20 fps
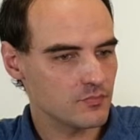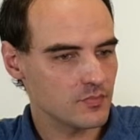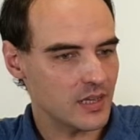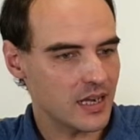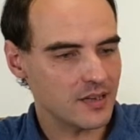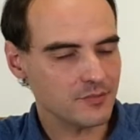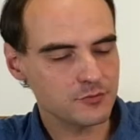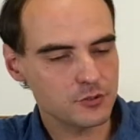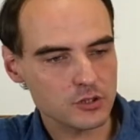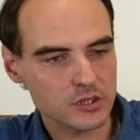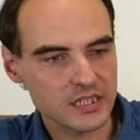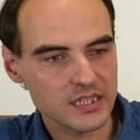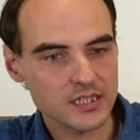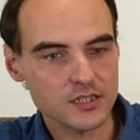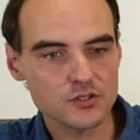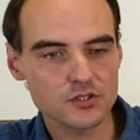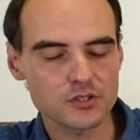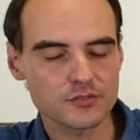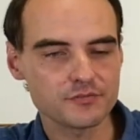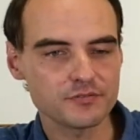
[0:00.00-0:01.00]
after
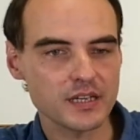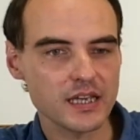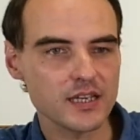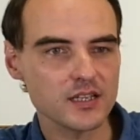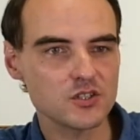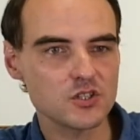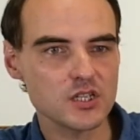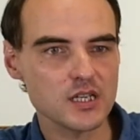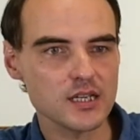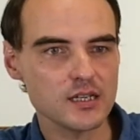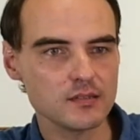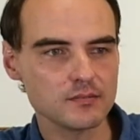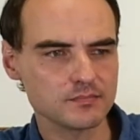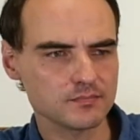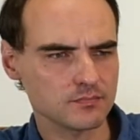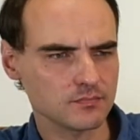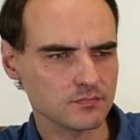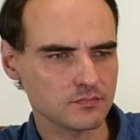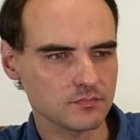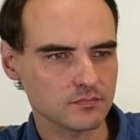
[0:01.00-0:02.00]
years of aging,
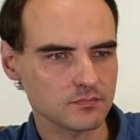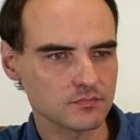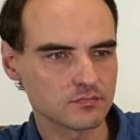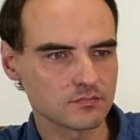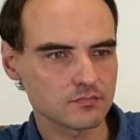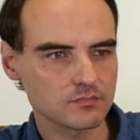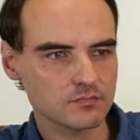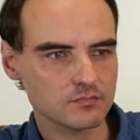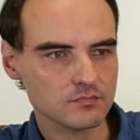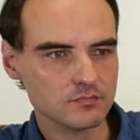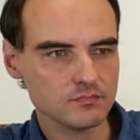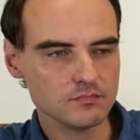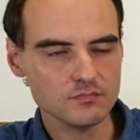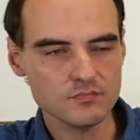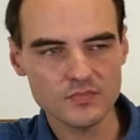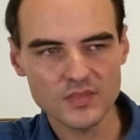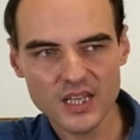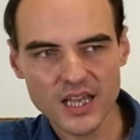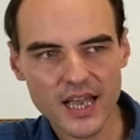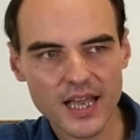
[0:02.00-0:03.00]

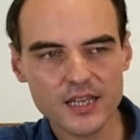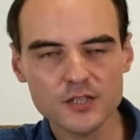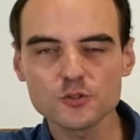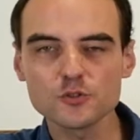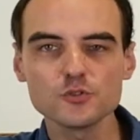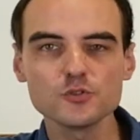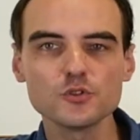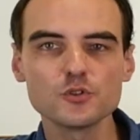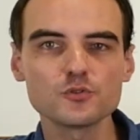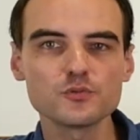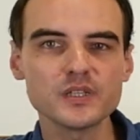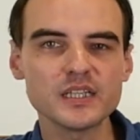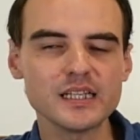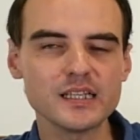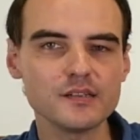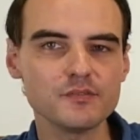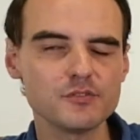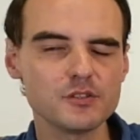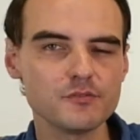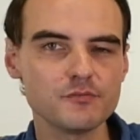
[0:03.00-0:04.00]
I don't know really
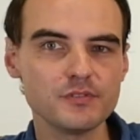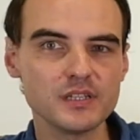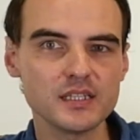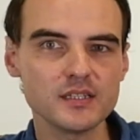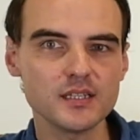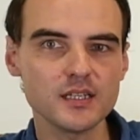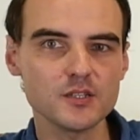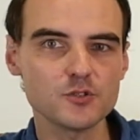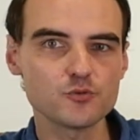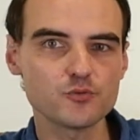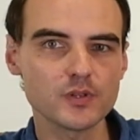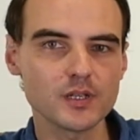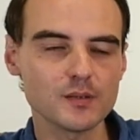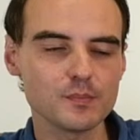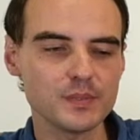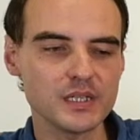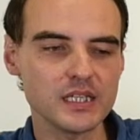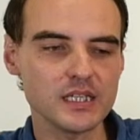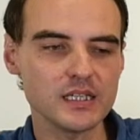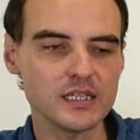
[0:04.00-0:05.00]
if the vintage will
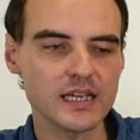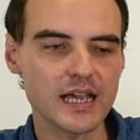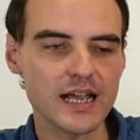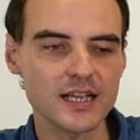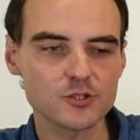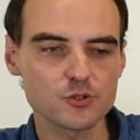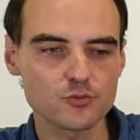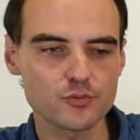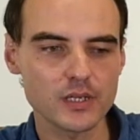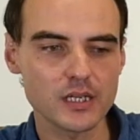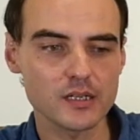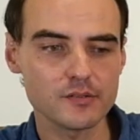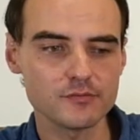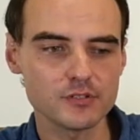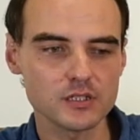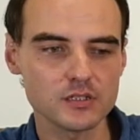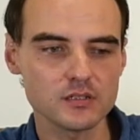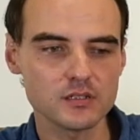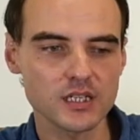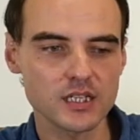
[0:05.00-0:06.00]
be as
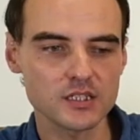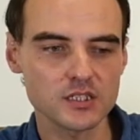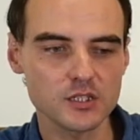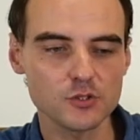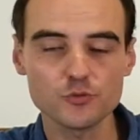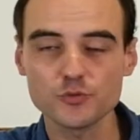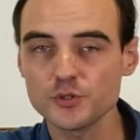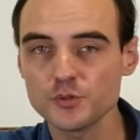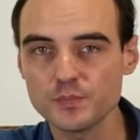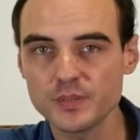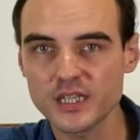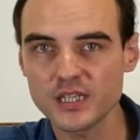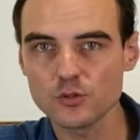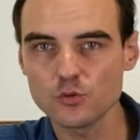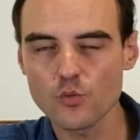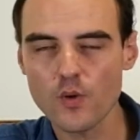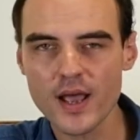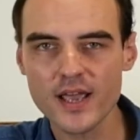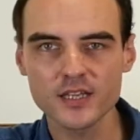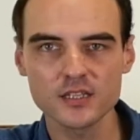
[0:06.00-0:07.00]
relevant as it would be in
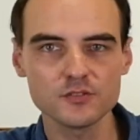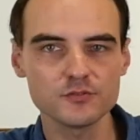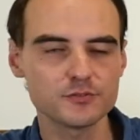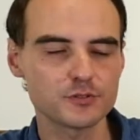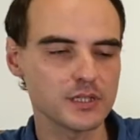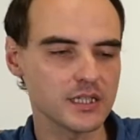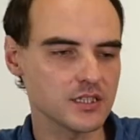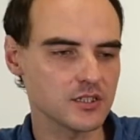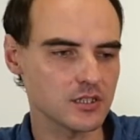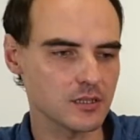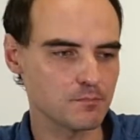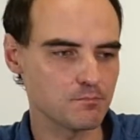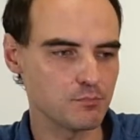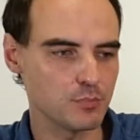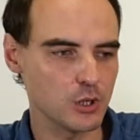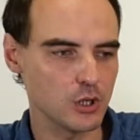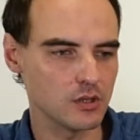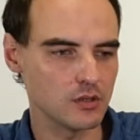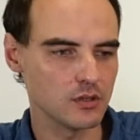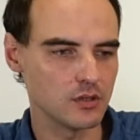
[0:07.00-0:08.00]
wine, for
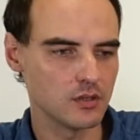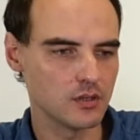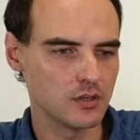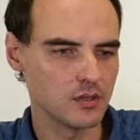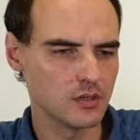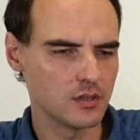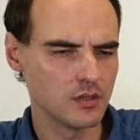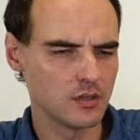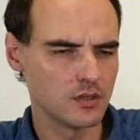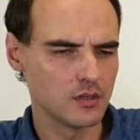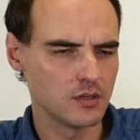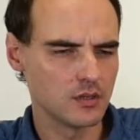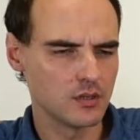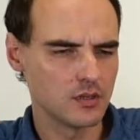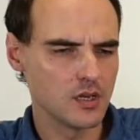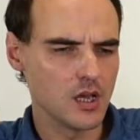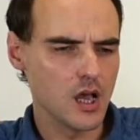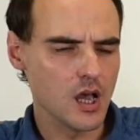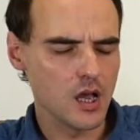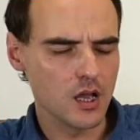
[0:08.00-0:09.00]
example.
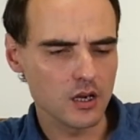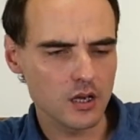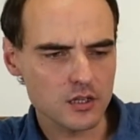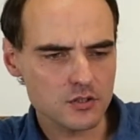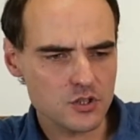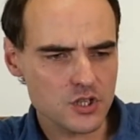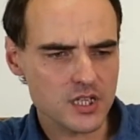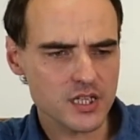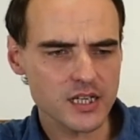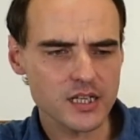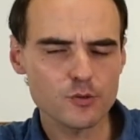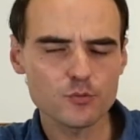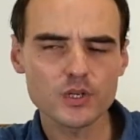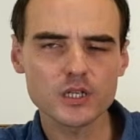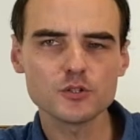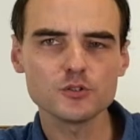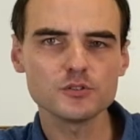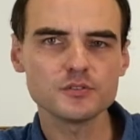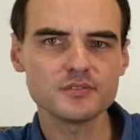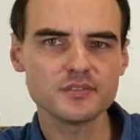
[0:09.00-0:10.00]
Logically, we
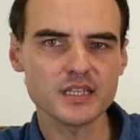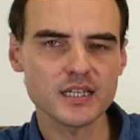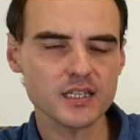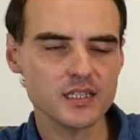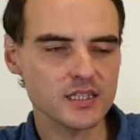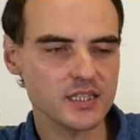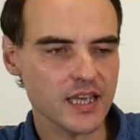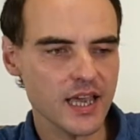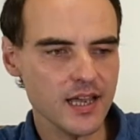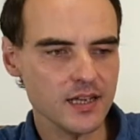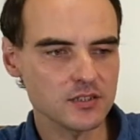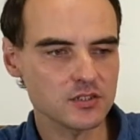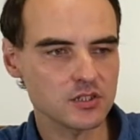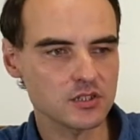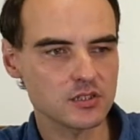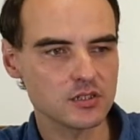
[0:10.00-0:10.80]
could think yes,